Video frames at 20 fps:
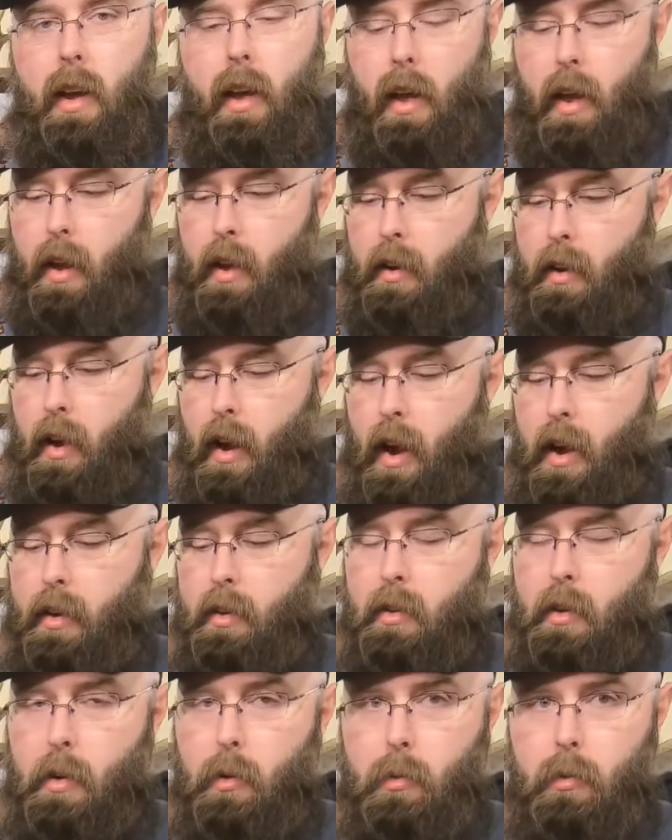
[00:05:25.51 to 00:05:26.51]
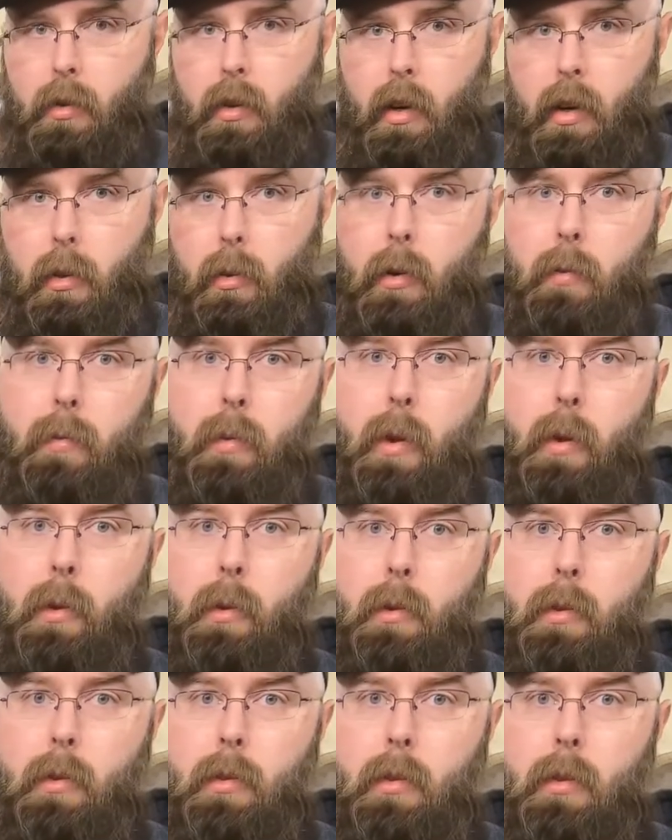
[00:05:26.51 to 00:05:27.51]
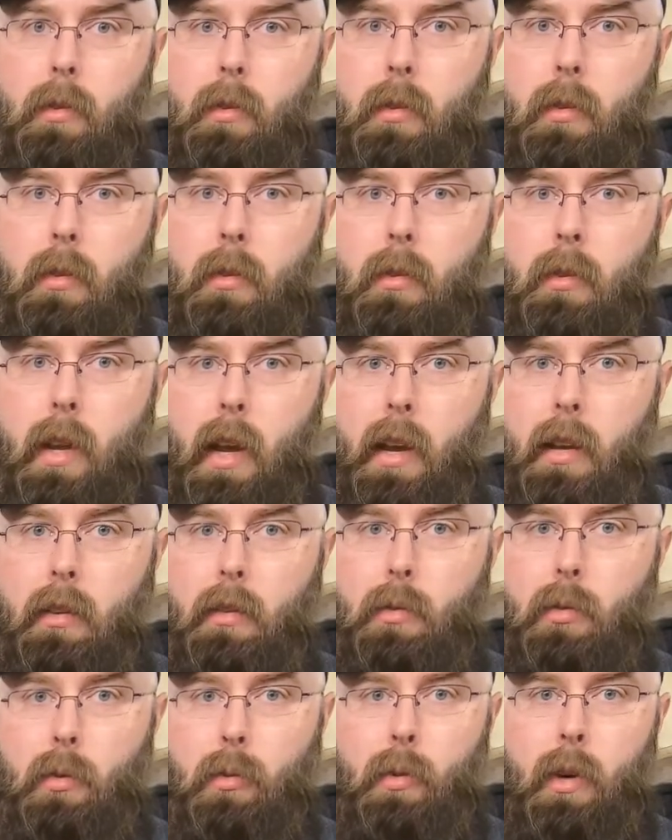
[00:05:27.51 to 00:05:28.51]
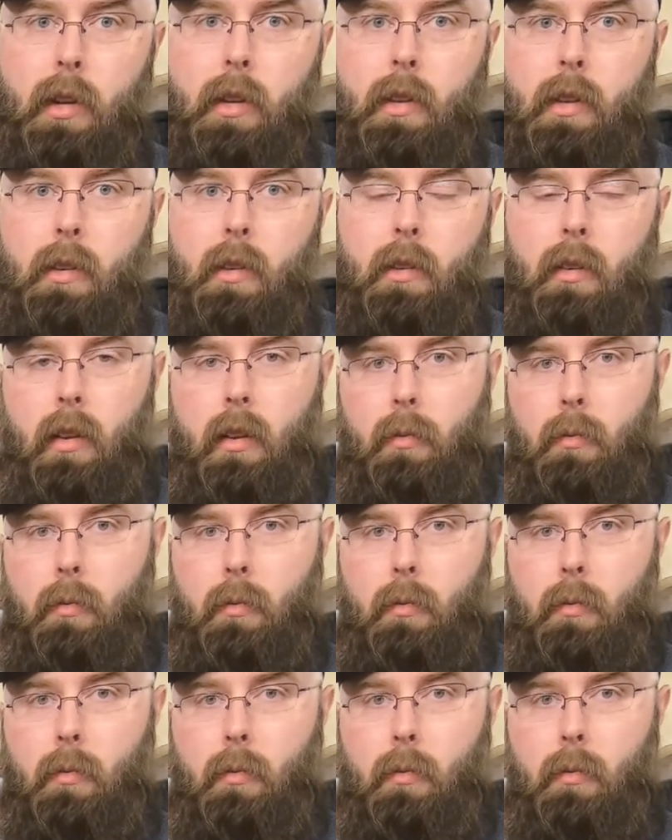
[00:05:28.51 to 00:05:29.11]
And I don't know if those dates were written